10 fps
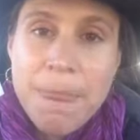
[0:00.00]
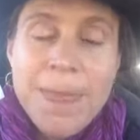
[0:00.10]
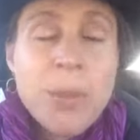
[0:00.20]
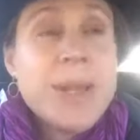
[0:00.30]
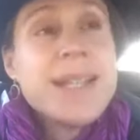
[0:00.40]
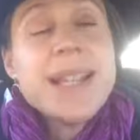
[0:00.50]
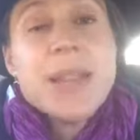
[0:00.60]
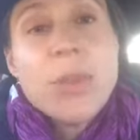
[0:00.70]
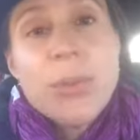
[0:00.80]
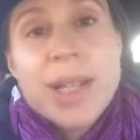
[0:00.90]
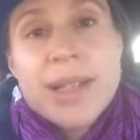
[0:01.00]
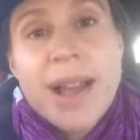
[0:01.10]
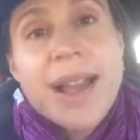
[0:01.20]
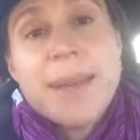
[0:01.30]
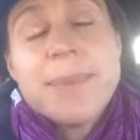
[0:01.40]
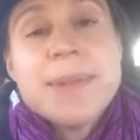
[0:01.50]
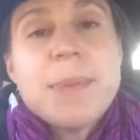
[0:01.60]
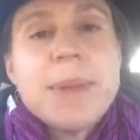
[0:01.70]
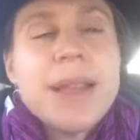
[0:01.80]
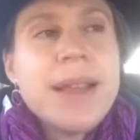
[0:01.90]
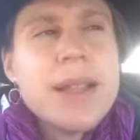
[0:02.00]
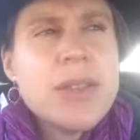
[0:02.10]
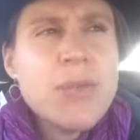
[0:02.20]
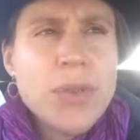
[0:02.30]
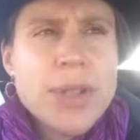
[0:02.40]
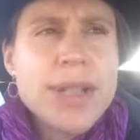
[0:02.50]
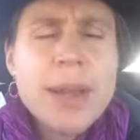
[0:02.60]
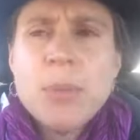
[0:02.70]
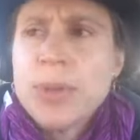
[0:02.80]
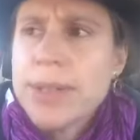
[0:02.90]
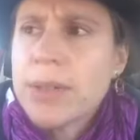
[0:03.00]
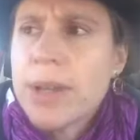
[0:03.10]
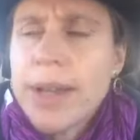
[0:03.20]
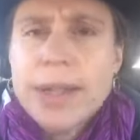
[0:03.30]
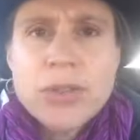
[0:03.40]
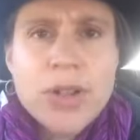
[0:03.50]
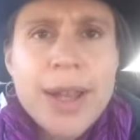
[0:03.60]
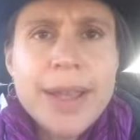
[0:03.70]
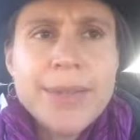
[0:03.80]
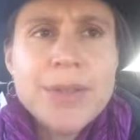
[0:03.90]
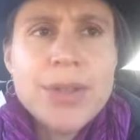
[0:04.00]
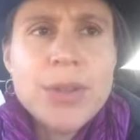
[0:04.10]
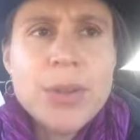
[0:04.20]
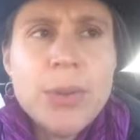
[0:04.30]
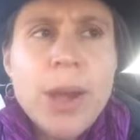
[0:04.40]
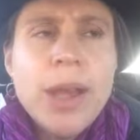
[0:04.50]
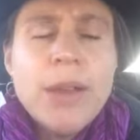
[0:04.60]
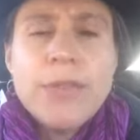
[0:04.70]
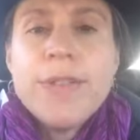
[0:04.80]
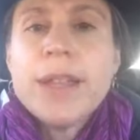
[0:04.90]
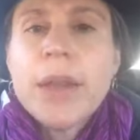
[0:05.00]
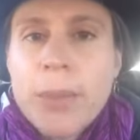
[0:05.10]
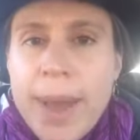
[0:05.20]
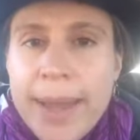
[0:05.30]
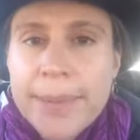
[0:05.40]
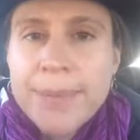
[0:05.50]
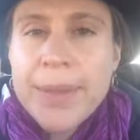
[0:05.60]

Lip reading: We sing it 3 times because the first time we're still kind of trying to feel our way.